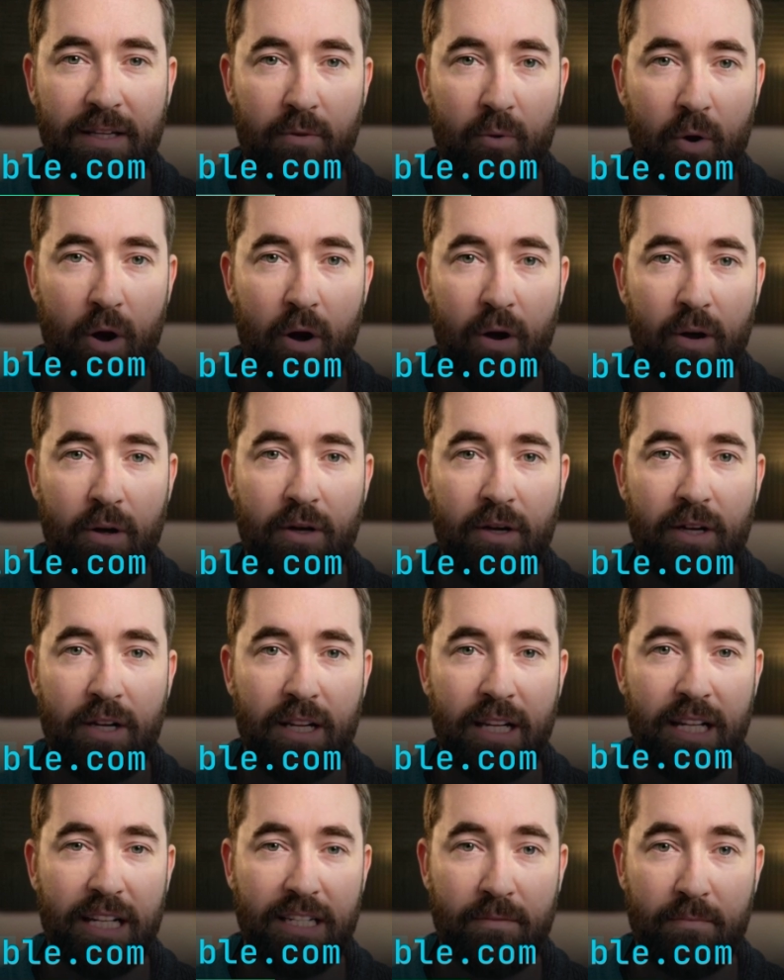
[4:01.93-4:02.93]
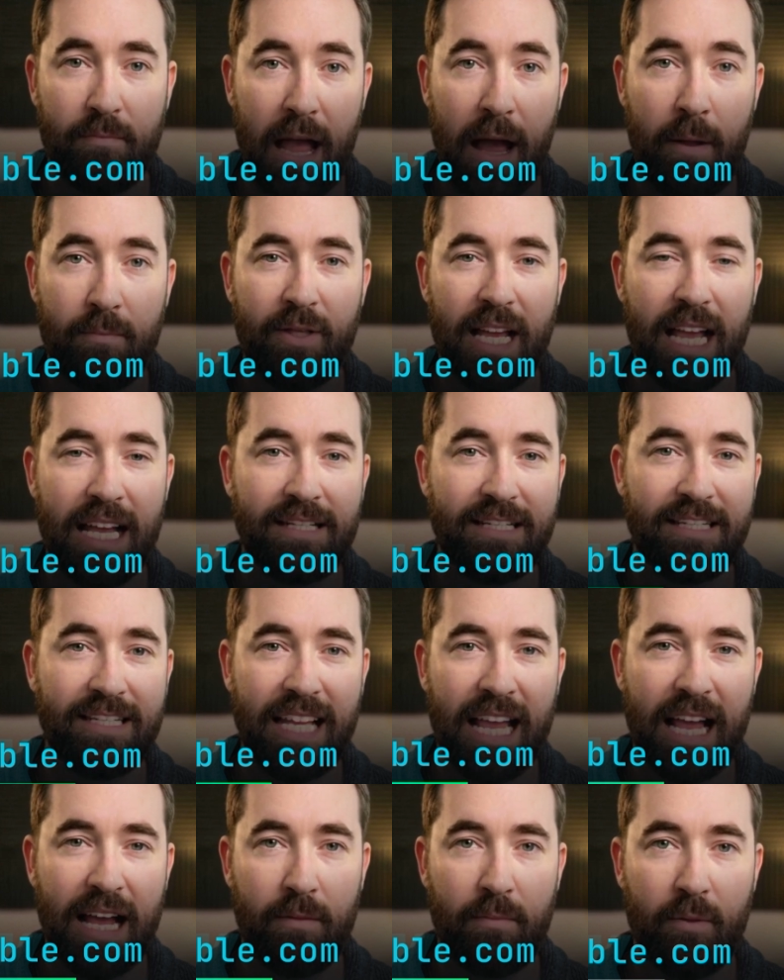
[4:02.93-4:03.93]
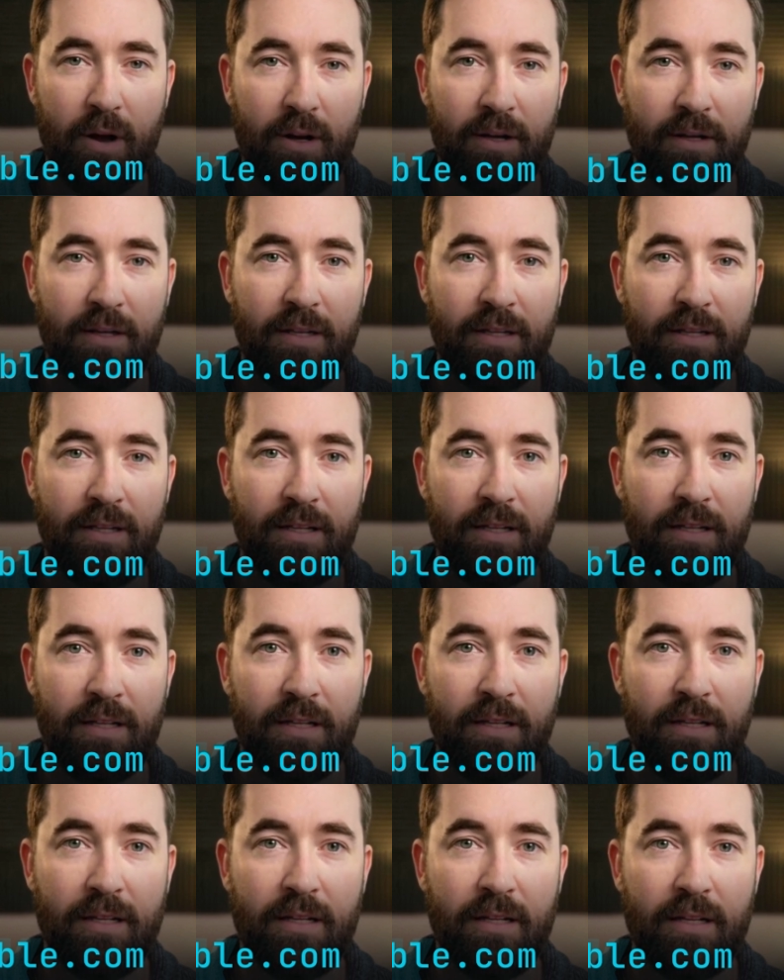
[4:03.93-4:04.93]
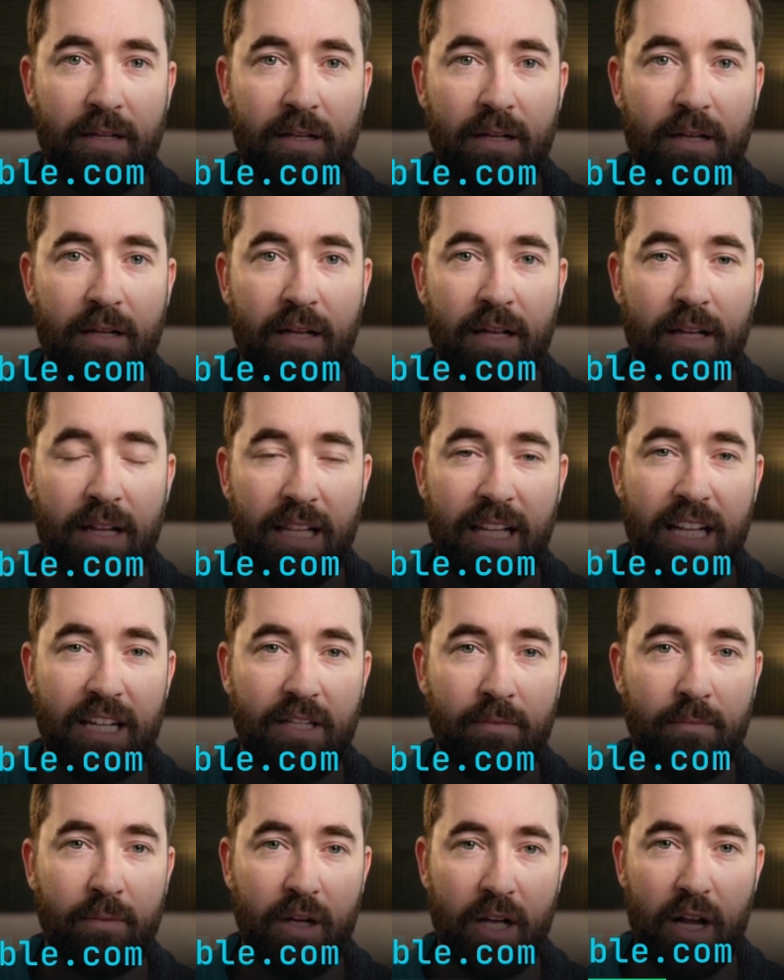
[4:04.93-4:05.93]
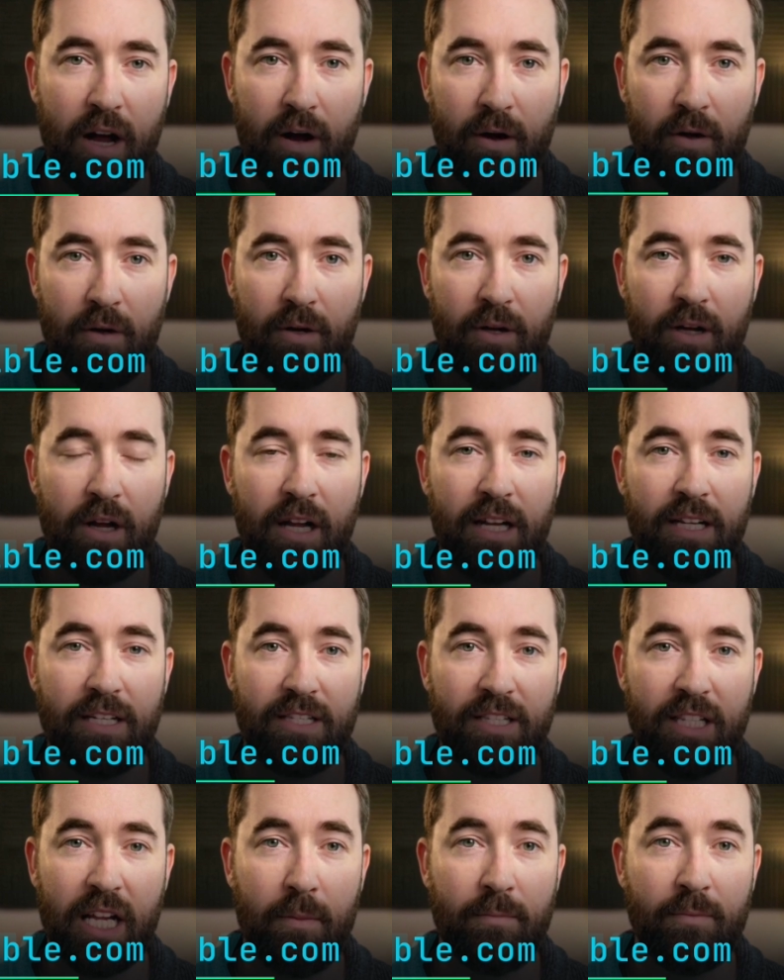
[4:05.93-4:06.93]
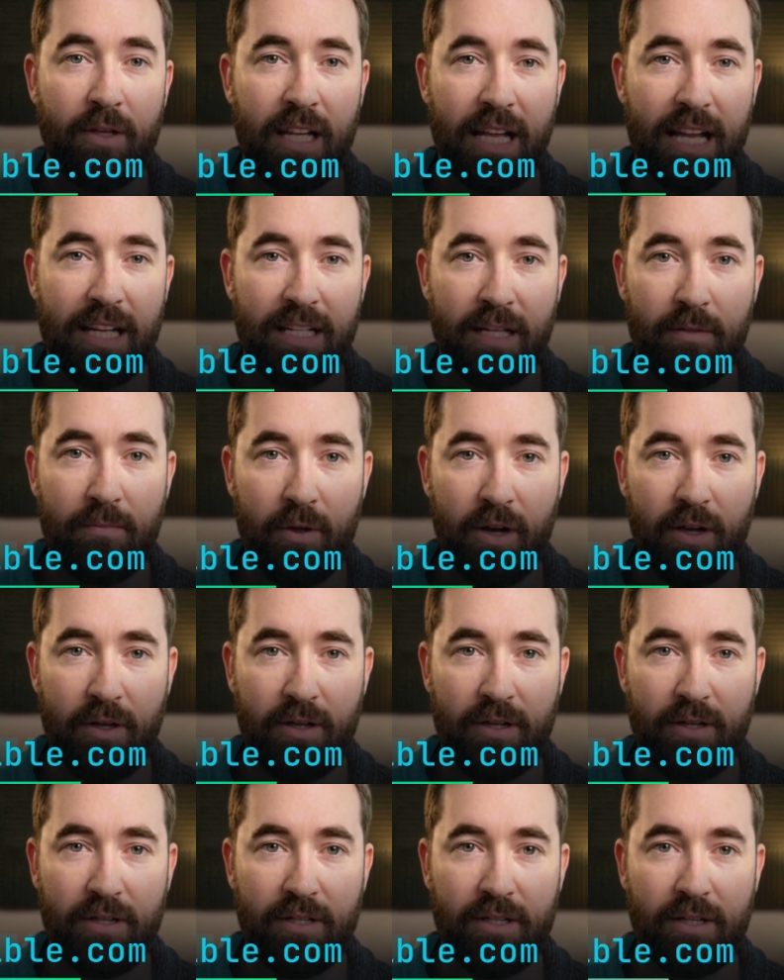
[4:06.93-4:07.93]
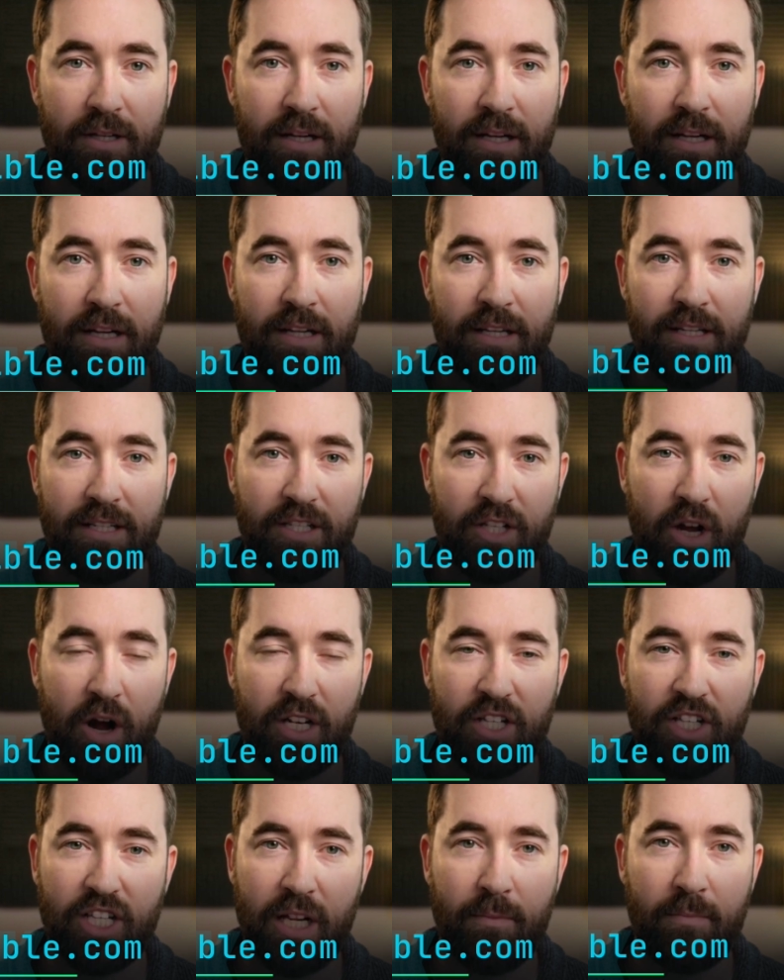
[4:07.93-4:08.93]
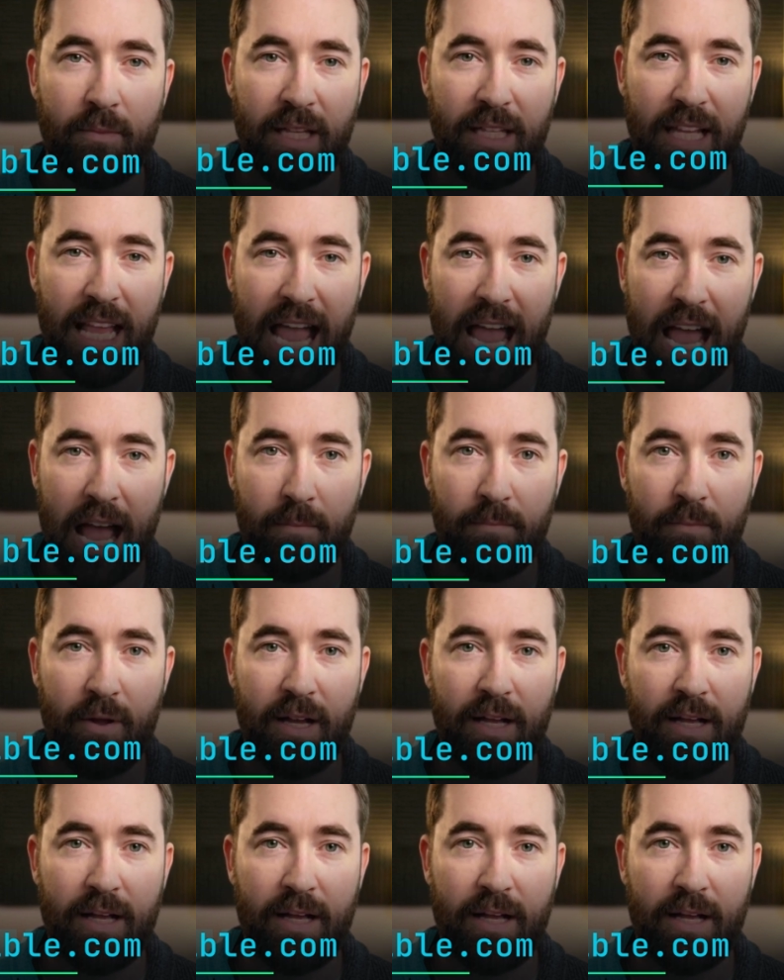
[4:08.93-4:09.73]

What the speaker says: the role is mapped at Stackaible. Links below. Stop collecting builders. Start shipping the app.